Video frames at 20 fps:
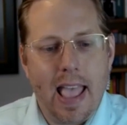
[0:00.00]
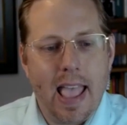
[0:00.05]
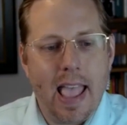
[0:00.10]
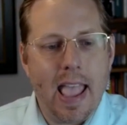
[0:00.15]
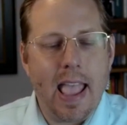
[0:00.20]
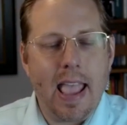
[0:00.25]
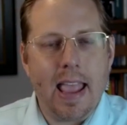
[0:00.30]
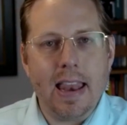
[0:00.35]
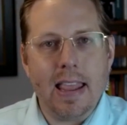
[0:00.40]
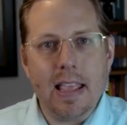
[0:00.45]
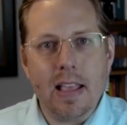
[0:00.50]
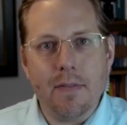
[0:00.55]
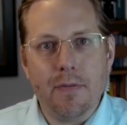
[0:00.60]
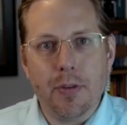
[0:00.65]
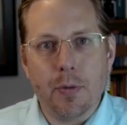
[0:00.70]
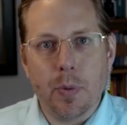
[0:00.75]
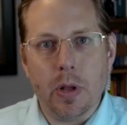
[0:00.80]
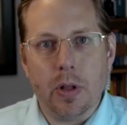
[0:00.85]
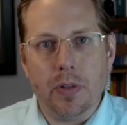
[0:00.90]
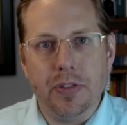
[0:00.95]
any of the
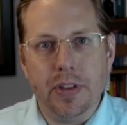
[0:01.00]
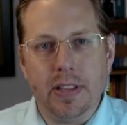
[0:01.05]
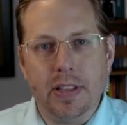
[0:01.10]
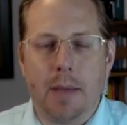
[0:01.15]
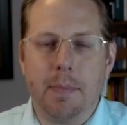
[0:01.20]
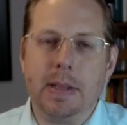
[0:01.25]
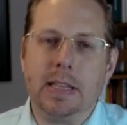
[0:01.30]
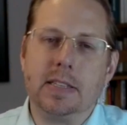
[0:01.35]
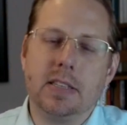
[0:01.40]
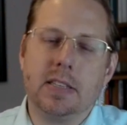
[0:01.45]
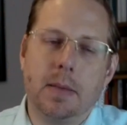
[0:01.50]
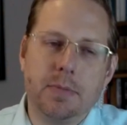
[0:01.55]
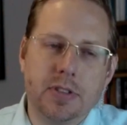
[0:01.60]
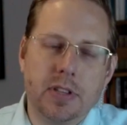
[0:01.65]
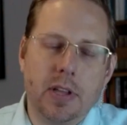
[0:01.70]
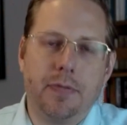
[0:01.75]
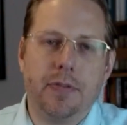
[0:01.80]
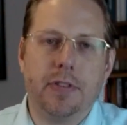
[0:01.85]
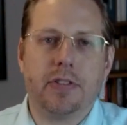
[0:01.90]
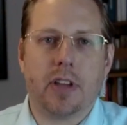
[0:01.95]
real details. I mean, some
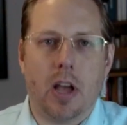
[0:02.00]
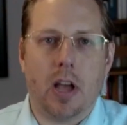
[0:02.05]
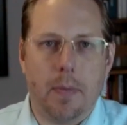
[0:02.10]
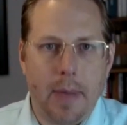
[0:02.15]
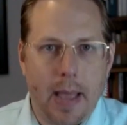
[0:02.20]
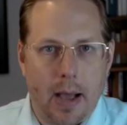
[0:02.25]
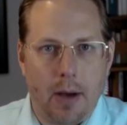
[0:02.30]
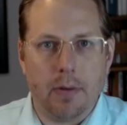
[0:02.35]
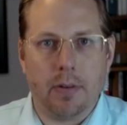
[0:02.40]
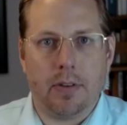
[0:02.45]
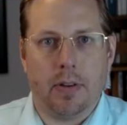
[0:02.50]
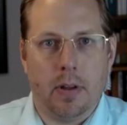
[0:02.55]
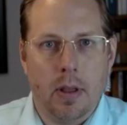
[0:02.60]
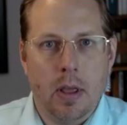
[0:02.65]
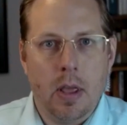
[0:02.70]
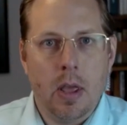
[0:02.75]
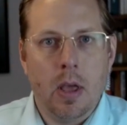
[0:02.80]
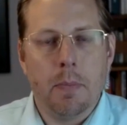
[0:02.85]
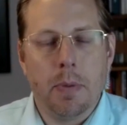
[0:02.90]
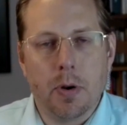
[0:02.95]
stuff has come out,
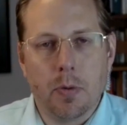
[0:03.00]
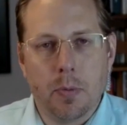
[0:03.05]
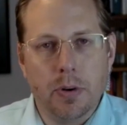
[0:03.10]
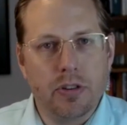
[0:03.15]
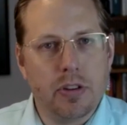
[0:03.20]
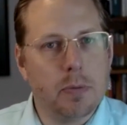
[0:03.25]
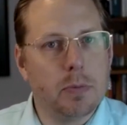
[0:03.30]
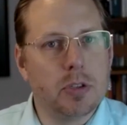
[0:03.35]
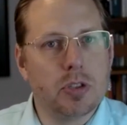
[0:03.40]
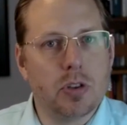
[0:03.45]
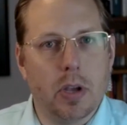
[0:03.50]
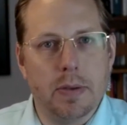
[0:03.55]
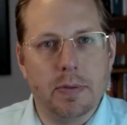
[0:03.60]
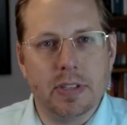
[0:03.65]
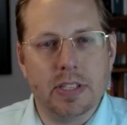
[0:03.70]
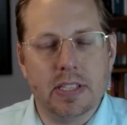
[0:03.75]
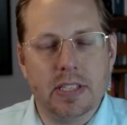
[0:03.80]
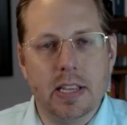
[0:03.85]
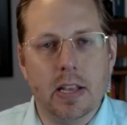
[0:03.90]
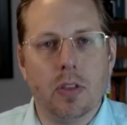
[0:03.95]
but originally it
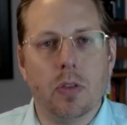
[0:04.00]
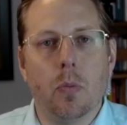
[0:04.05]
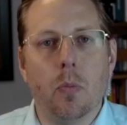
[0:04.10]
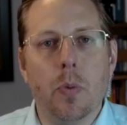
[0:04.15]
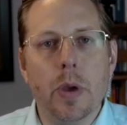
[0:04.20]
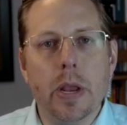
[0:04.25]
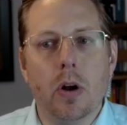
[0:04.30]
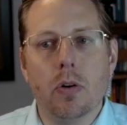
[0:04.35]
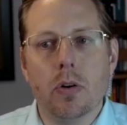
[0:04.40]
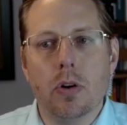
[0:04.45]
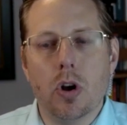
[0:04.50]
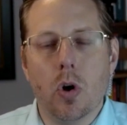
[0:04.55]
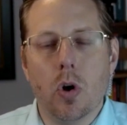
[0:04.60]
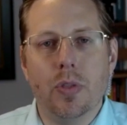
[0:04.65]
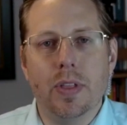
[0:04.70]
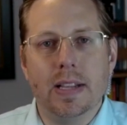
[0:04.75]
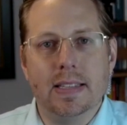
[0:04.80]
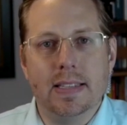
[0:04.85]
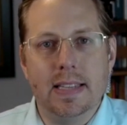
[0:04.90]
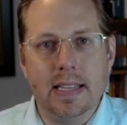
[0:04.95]
was sealed, and we don't know
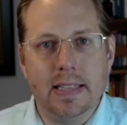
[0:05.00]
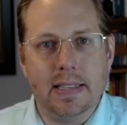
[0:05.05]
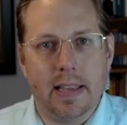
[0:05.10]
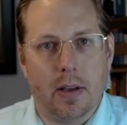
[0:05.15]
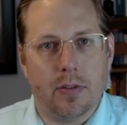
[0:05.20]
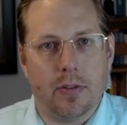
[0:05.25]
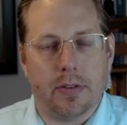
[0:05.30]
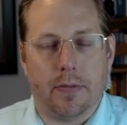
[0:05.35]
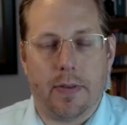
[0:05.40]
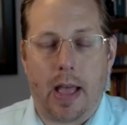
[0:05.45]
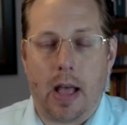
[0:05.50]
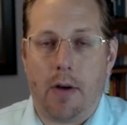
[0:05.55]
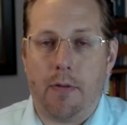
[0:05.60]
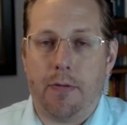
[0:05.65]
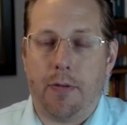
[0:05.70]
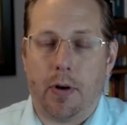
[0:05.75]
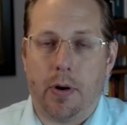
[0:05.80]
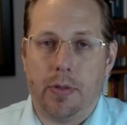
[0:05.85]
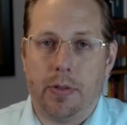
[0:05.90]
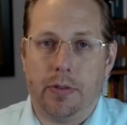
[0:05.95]
the details of how
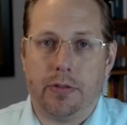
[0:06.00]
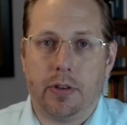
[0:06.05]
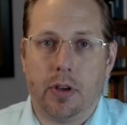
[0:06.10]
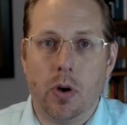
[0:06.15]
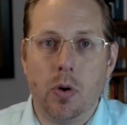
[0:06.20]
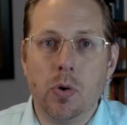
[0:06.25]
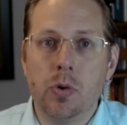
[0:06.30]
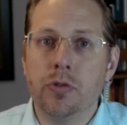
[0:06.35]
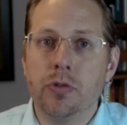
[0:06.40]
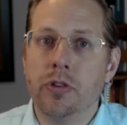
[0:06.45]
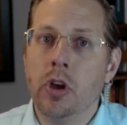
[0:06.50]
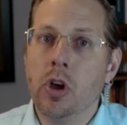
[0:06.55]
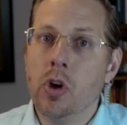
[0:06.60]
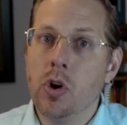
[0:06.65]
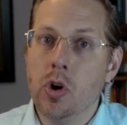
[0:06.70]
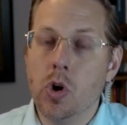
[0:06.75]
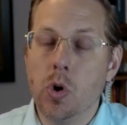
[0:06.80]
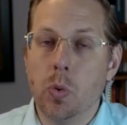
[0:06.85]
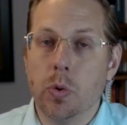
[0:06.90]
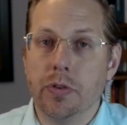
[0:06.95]
far this goes,
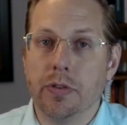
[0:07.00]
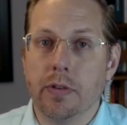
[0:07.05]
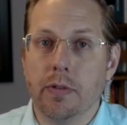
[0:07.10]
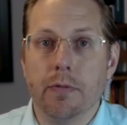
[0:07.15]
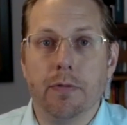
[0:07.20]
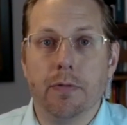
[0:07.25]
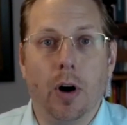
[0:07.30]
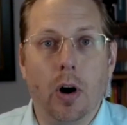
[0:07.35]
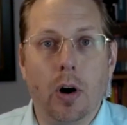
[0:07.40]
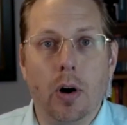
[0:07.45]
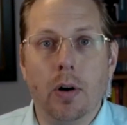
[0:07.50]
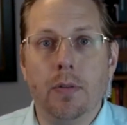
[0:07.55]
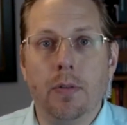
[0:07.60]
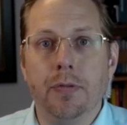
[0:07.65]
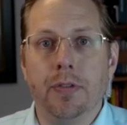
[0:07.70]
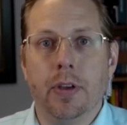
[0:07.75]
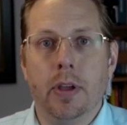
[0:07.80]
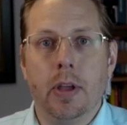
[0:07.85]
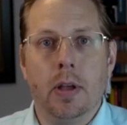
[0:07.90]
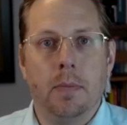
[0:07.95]
who was
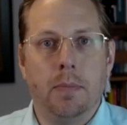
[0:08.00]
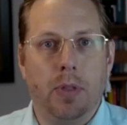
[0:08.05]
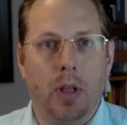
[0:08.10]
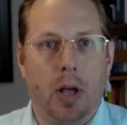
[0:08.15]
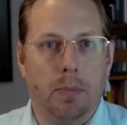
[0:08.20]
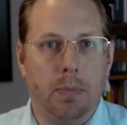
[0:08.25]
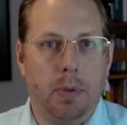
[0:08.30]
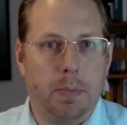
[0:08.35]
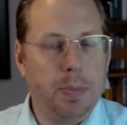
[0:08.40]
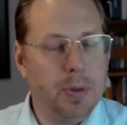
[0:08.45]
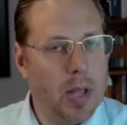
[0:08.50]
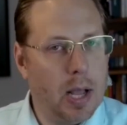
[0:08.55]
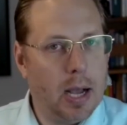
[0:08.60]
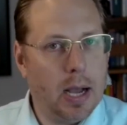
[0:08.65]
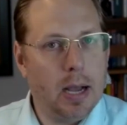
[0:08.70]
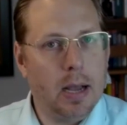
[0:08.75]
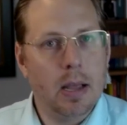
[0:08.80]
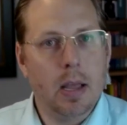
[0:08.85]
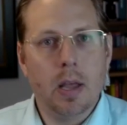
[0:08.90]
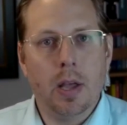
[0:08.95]
involved, blah, blah,
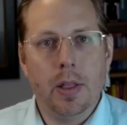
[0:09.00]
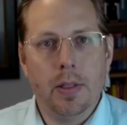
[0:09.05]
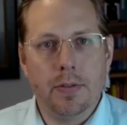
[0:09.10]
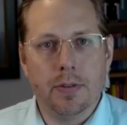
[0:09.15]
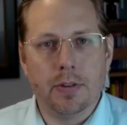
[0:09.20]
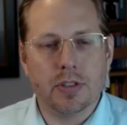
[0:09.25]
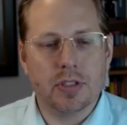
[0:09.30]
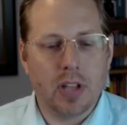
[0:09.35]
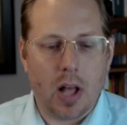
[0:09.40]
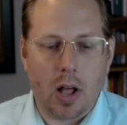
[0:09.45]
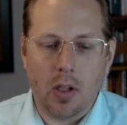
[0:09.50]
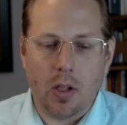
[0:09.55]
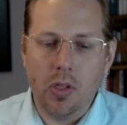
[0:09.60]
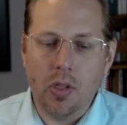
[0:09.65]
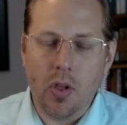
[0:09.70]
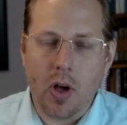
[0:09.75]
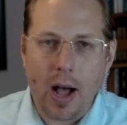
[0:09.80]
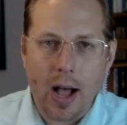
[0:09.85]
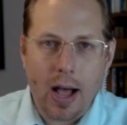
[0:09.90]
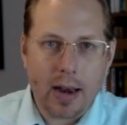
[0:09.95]
blah. There's a
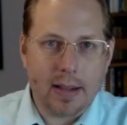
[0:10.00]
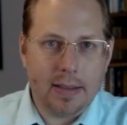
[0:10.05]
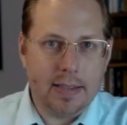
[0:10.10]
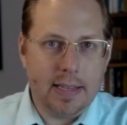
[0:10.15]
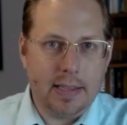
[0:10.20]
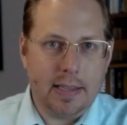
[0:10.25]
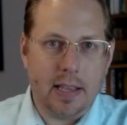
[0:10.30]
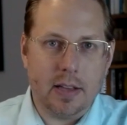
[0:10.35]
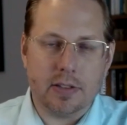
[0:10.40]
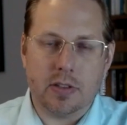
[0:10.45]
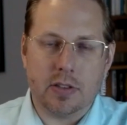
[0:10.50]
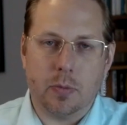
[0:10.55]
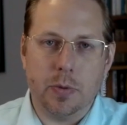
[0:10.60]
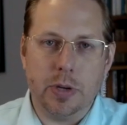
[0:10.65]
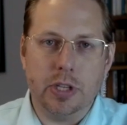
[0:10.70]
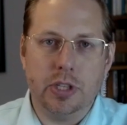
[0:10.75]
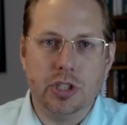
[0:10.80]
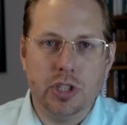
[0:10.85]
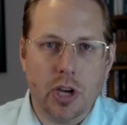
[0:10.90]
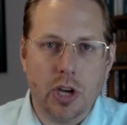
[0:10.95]
lot of details that
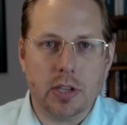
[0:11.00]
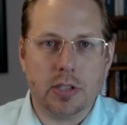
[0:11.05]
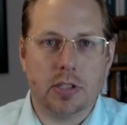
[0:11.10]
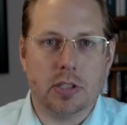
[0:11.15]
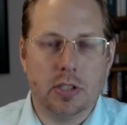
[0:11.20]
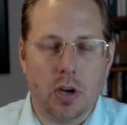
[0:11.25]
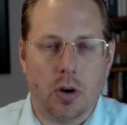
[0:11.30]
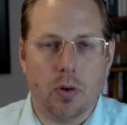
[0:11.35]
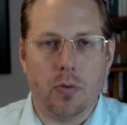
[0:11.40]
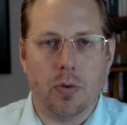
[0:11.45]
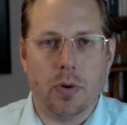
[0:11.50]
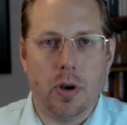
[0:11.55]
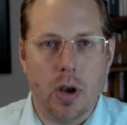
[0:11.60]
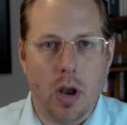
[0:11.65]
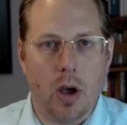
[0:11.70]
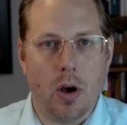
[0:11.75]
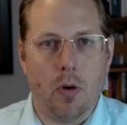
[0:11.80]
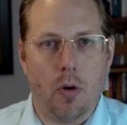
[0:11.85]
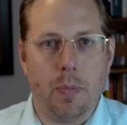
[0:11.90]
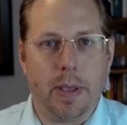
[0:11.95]
we just don't
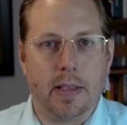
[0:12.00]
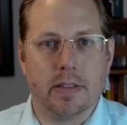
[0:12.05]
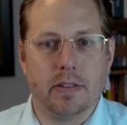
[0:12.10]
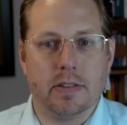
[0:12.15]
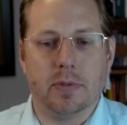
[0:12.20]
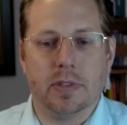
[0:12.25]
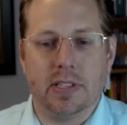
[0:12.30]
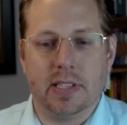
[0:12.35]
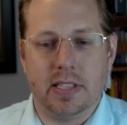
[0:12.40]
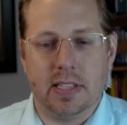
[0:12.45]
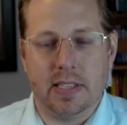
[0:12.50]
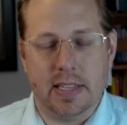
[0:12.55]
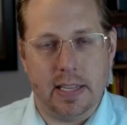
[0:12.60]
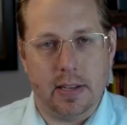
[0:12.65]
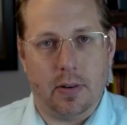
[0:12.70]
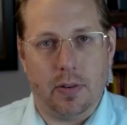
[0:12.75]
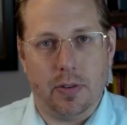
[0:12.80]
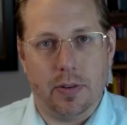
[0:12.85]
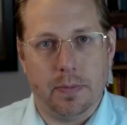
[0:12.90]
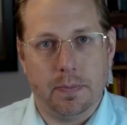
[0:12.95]
know because it was sealed.